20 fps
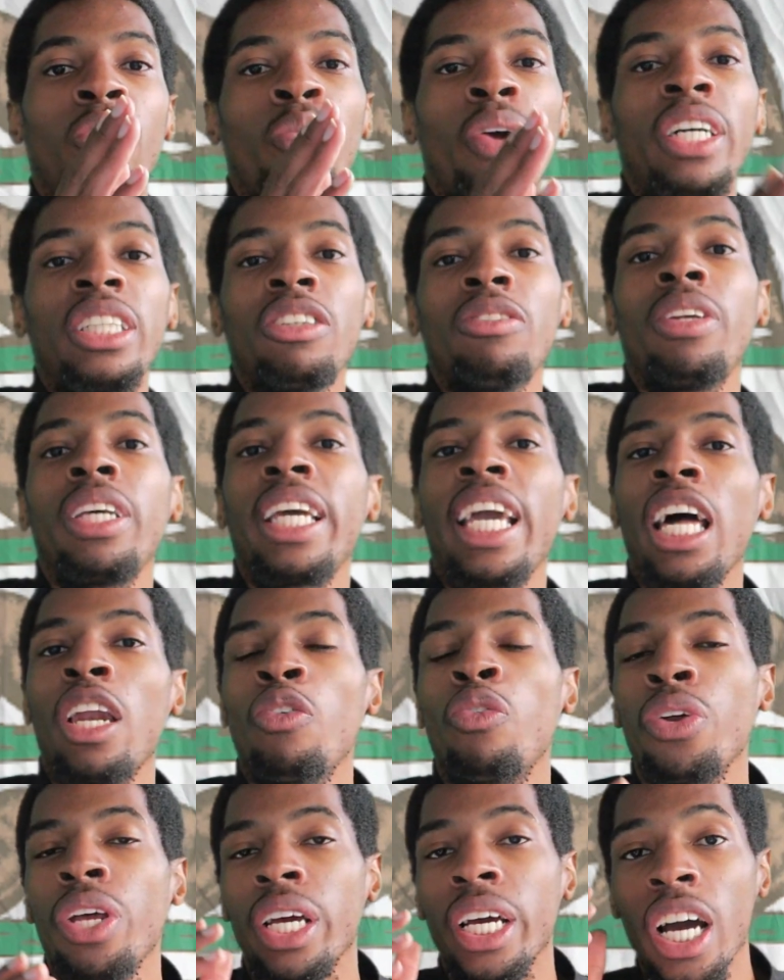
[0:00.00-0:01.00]
rest of the
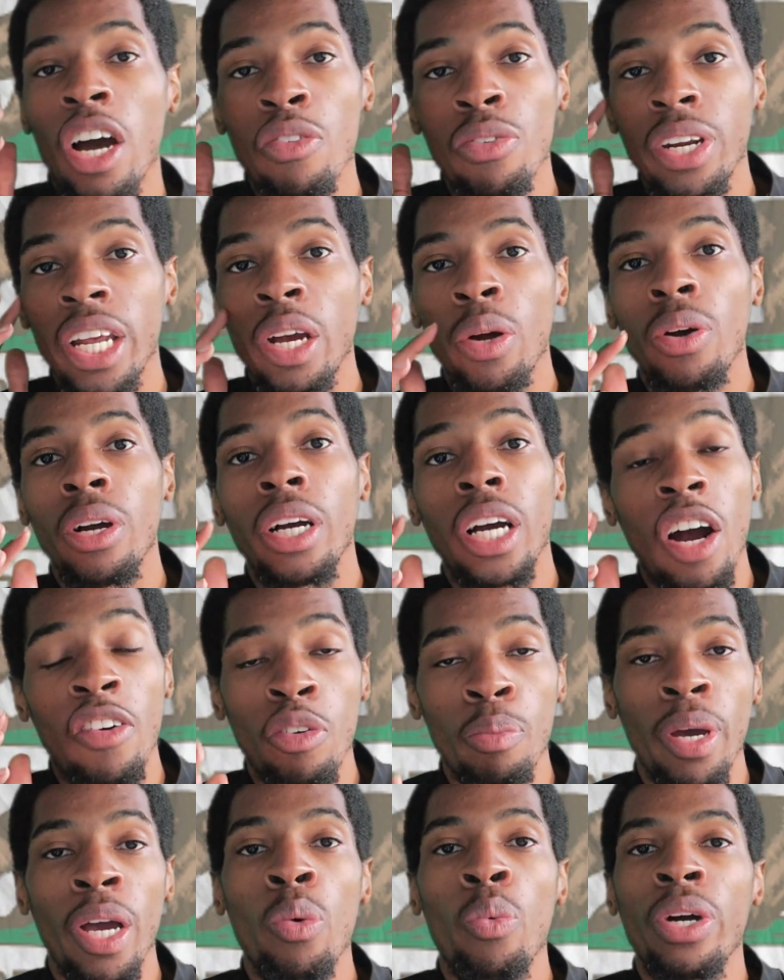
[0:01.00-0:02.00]
California
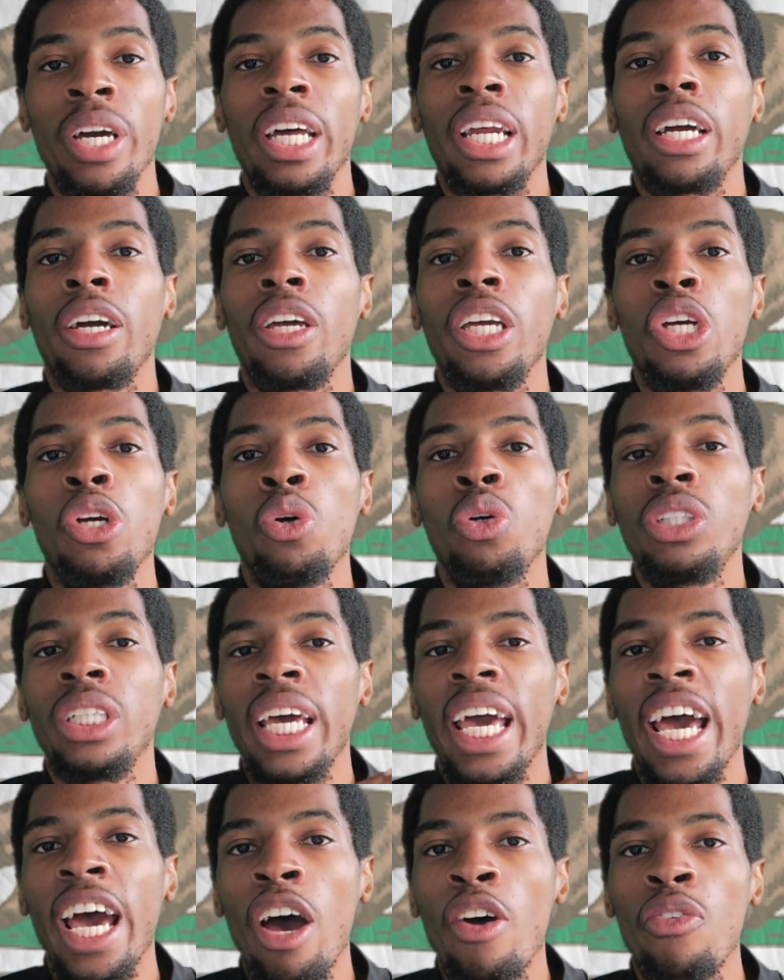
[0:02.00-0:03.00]
government will get a huge
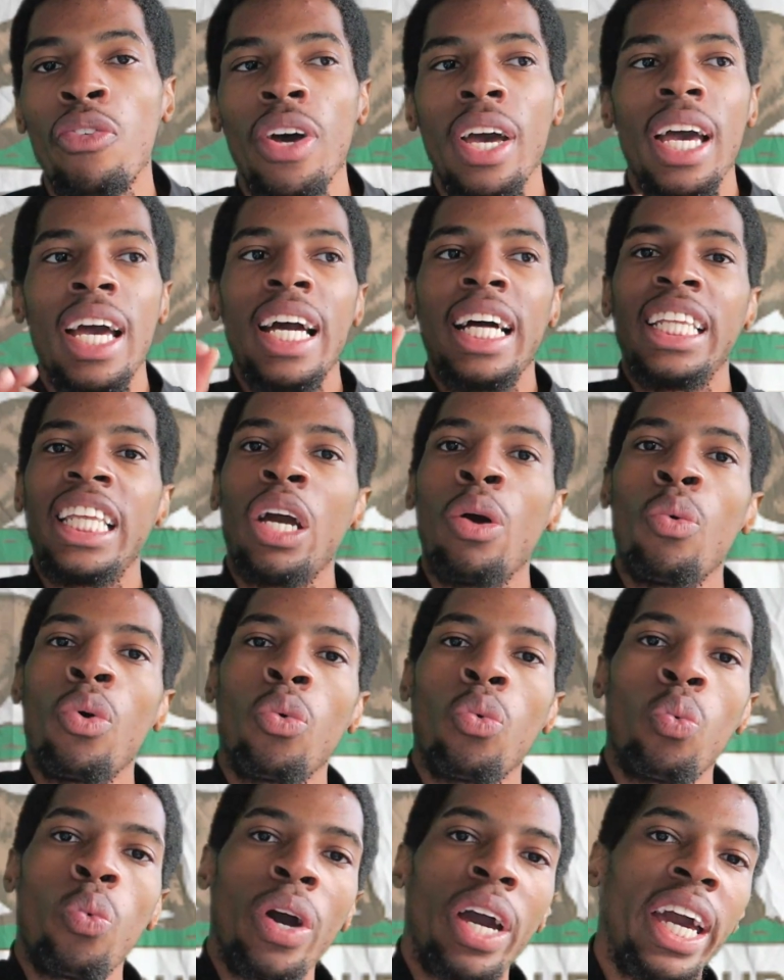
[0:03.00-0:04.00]
F. They were
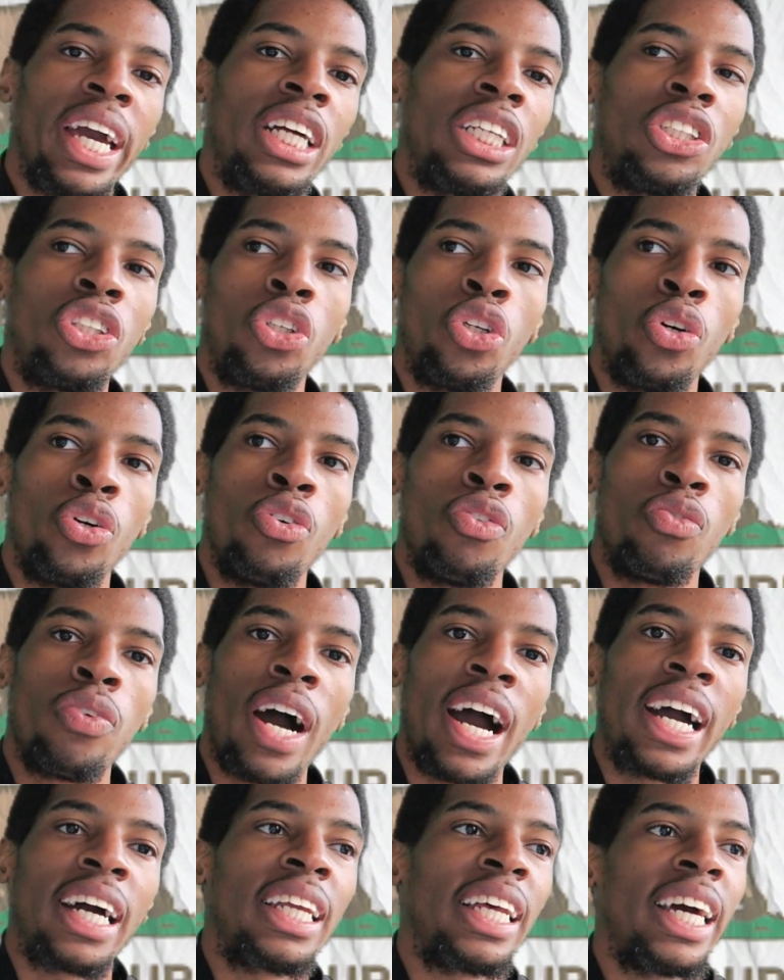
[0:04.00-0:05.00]
way too
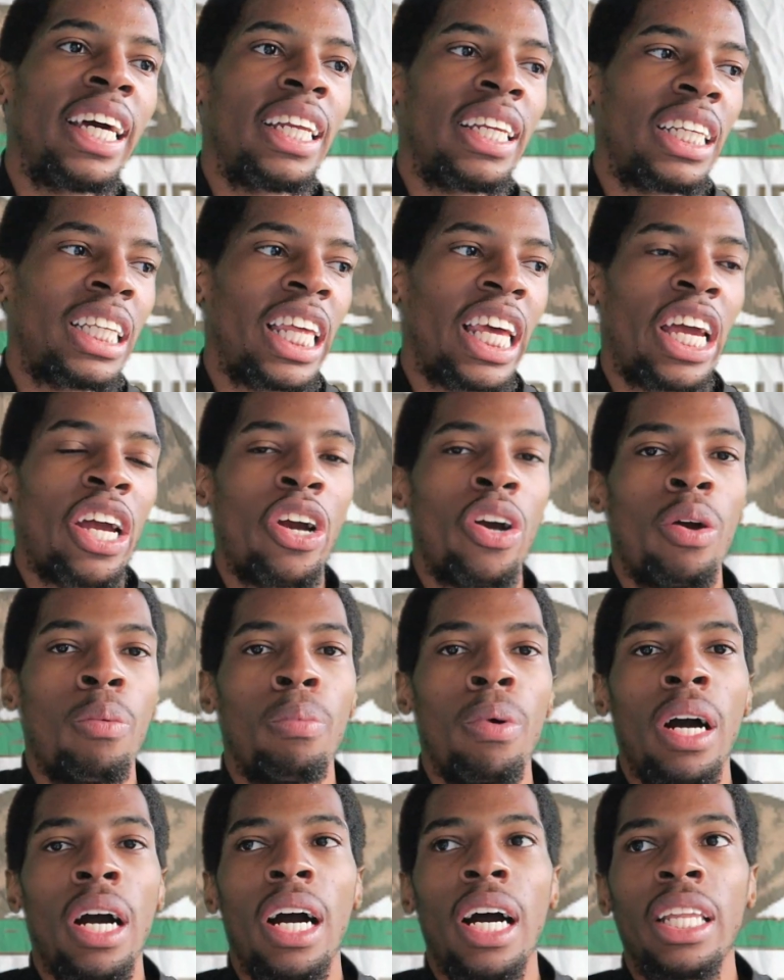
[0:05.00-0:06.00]
violent.
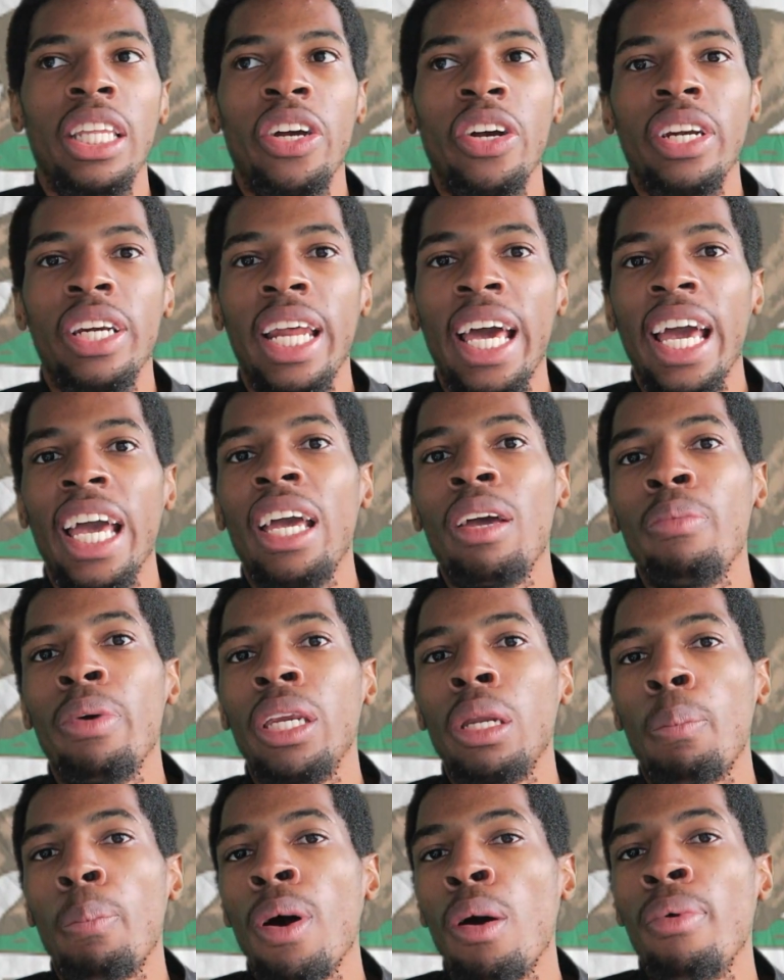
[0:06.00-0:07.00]
Their name
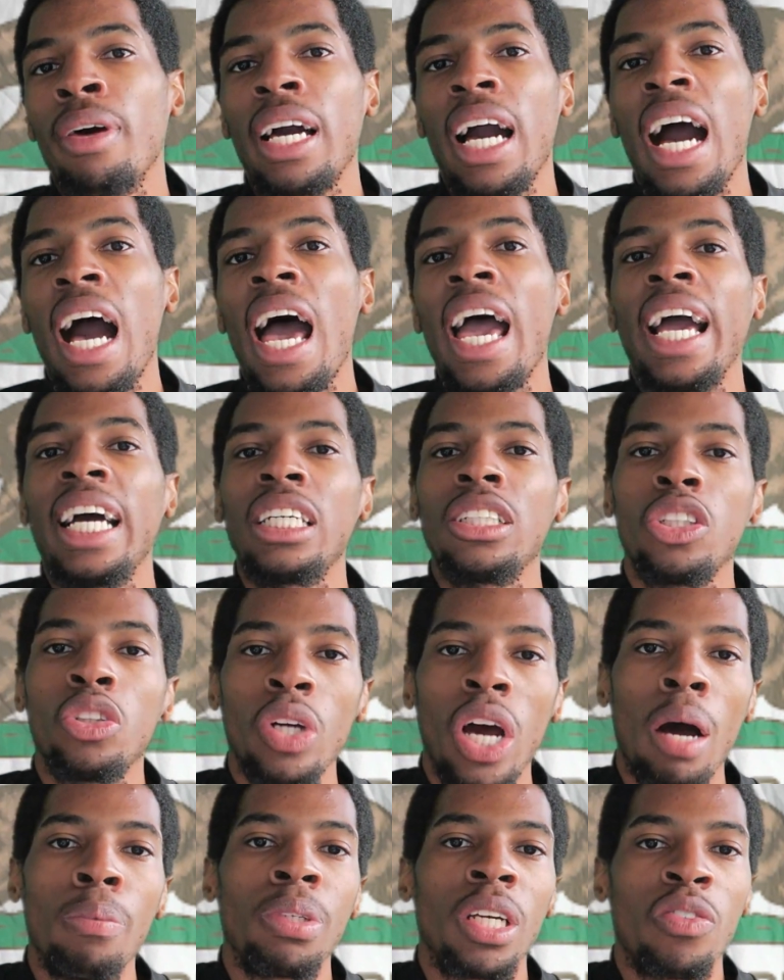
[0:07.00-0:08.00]
in the public eye has
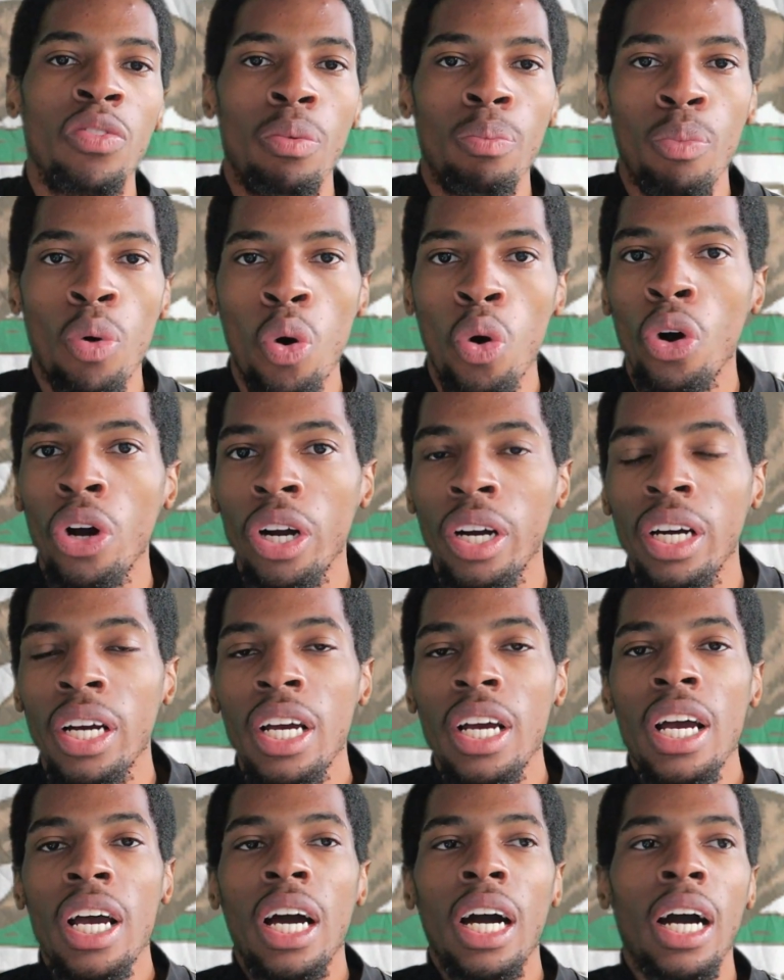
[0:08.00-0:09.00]
dropped even more.